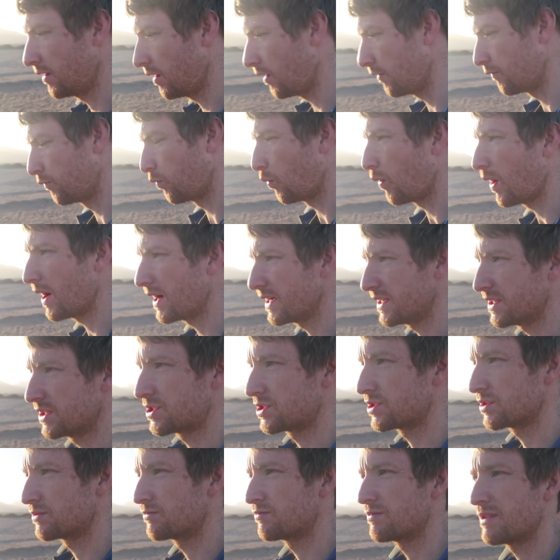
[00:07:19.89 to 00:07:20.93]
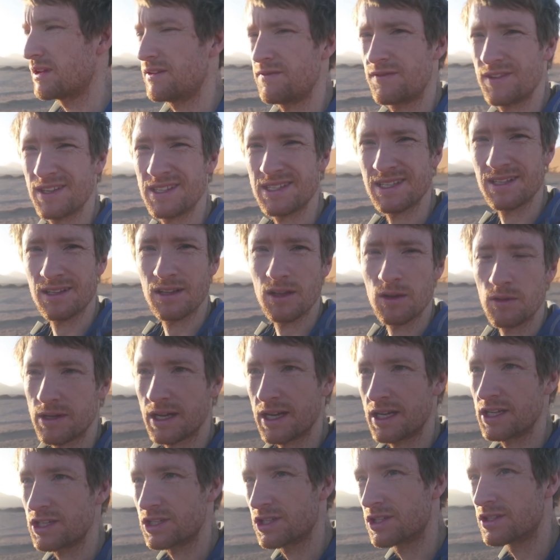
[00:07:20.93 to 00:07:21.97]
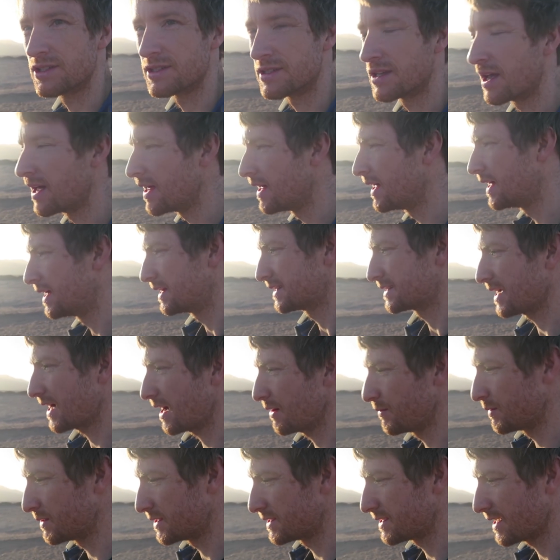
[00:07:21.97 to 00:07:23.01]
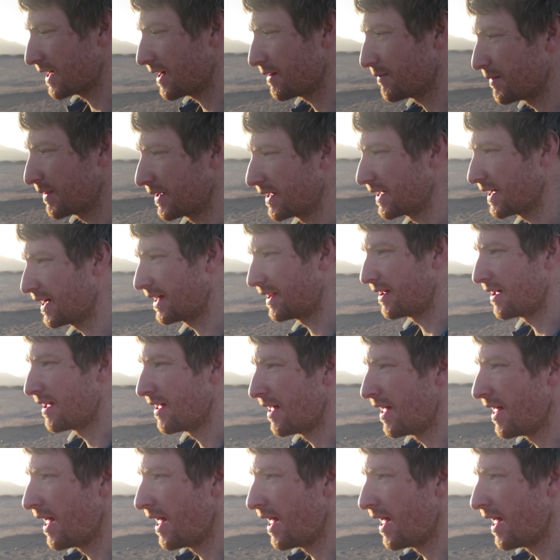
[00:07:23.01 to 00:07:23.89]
of why you should revisit locations time and time again.